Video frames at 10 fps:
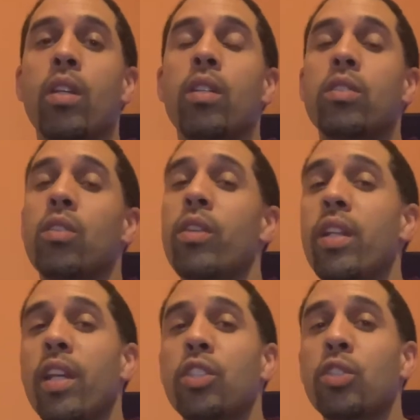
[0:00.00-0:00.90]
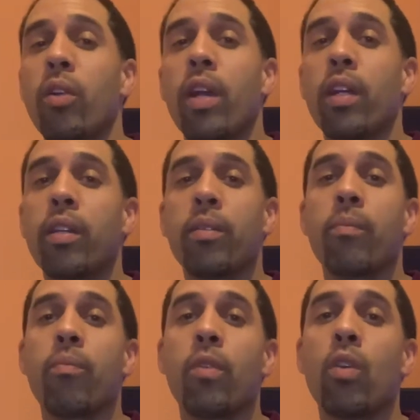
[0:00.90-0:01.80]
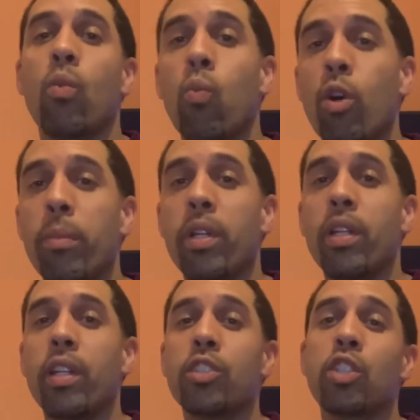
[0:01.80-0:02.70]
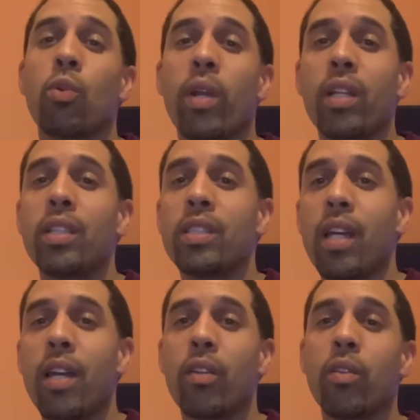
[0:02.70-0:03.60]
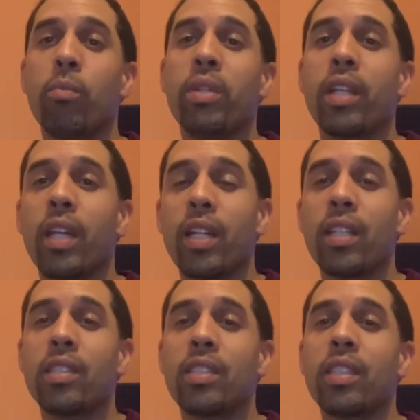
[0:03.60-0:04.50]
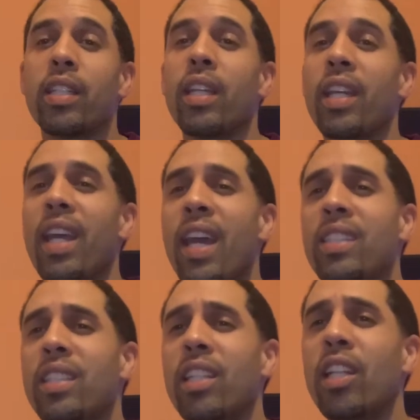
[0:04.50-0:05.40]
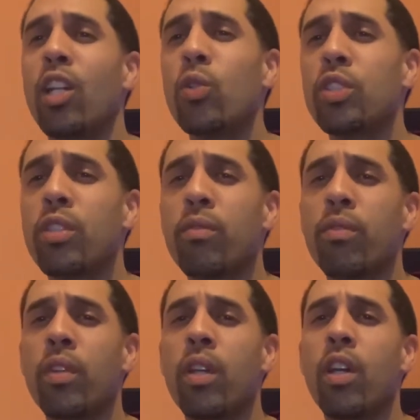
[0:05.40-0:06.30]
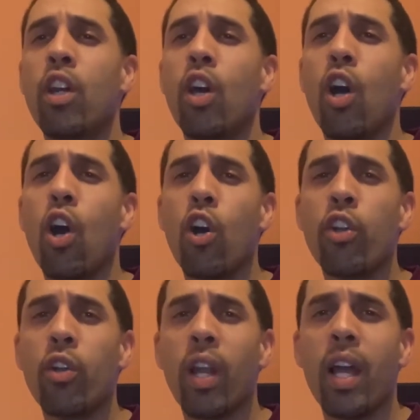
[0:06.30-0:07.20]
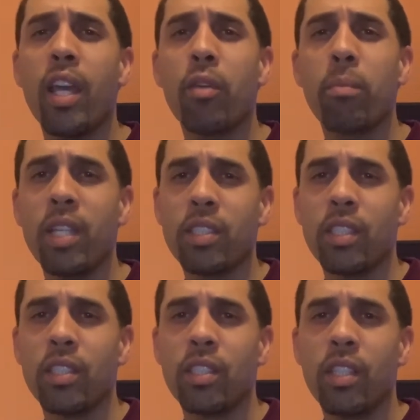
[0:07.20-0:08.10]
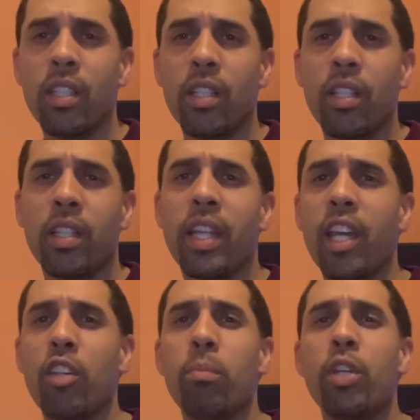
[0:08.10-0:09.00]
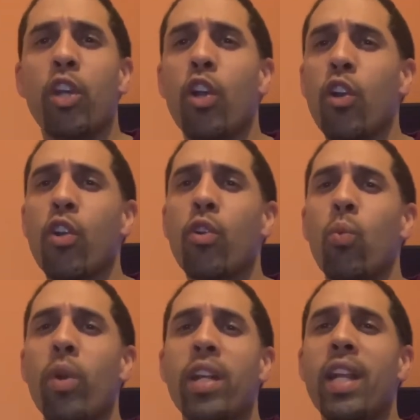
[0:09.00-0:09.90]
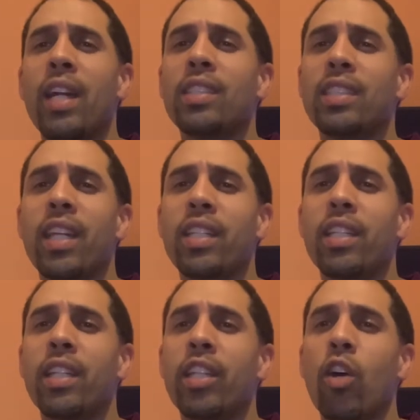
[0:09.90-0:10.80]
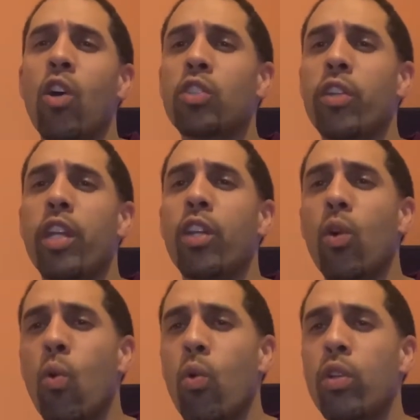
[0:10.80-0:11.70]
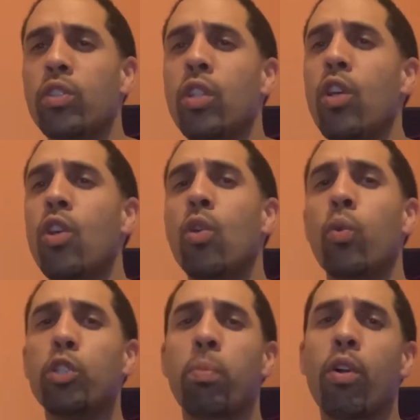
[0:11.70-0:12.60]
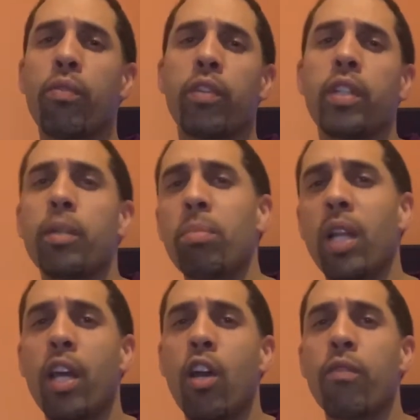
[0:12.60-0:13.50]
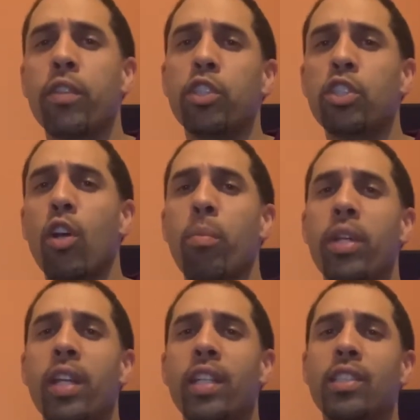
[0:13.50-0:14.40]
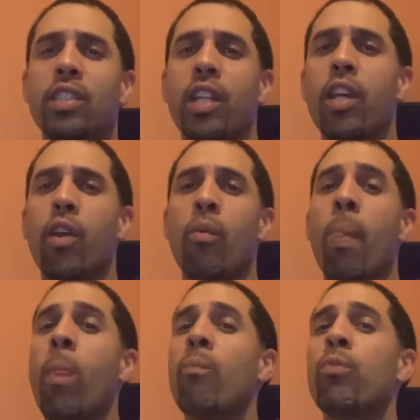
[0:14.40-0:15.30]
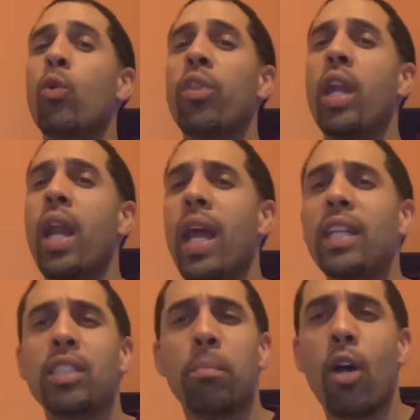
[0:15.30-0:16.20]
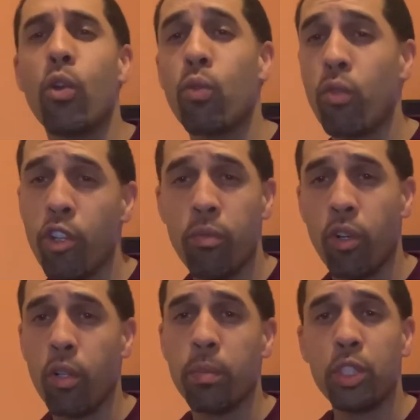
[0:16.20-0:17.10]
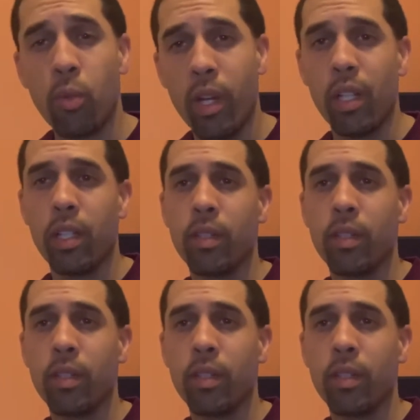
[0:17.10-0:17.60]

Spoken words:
So the next track, Woman, is correctly titled because it has an elusive underlying message that can be heard when dissecting the alternating horns, which perfectly play off the sharp hitting snare with a nice amount of reverb trailing.